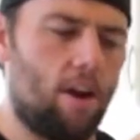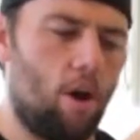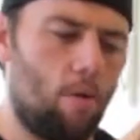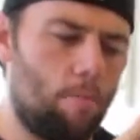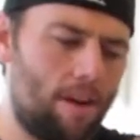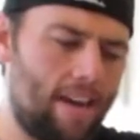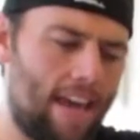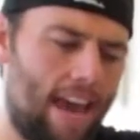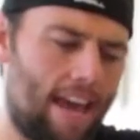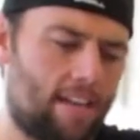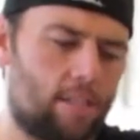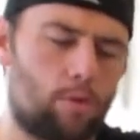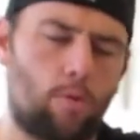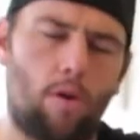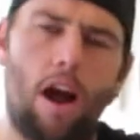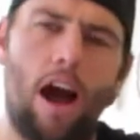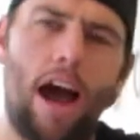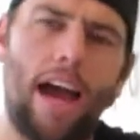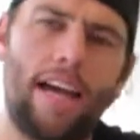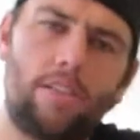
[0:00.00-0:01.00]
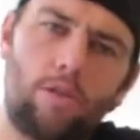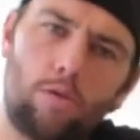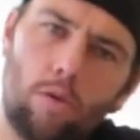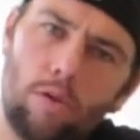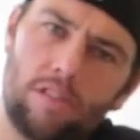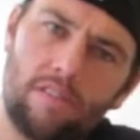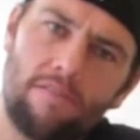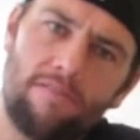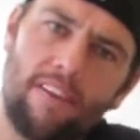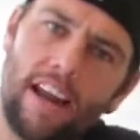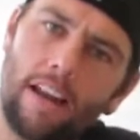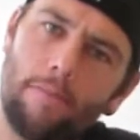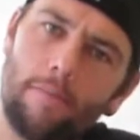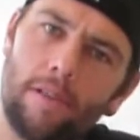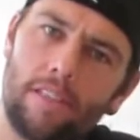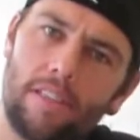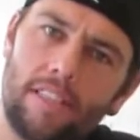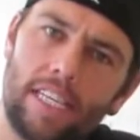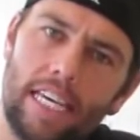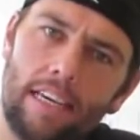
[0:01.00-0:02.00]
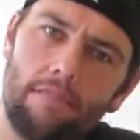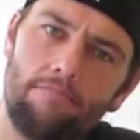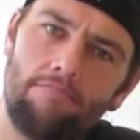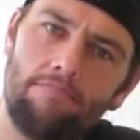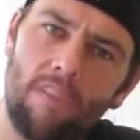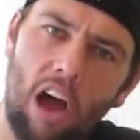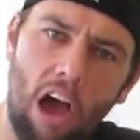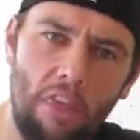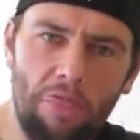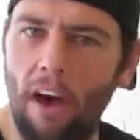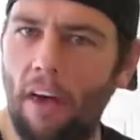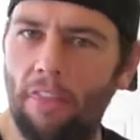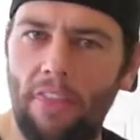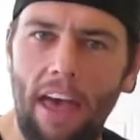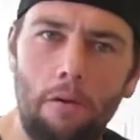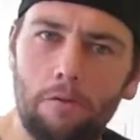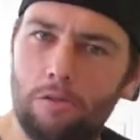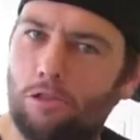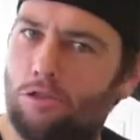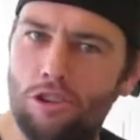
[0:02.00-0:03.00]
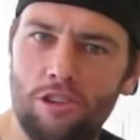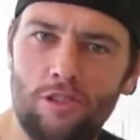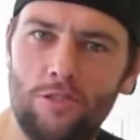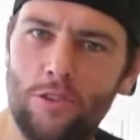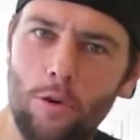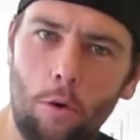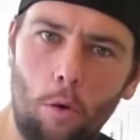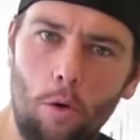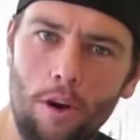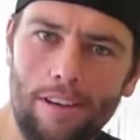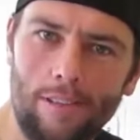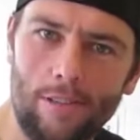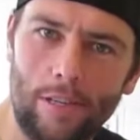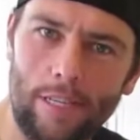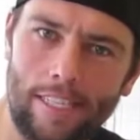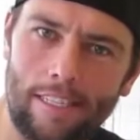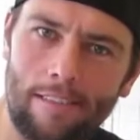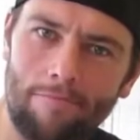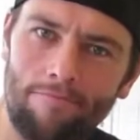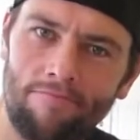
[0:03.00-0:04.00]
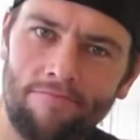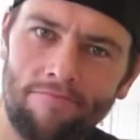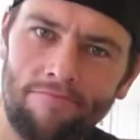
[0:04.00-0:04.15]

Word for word: know bananas were a high source of vitamin C. I thought that was just in oranges.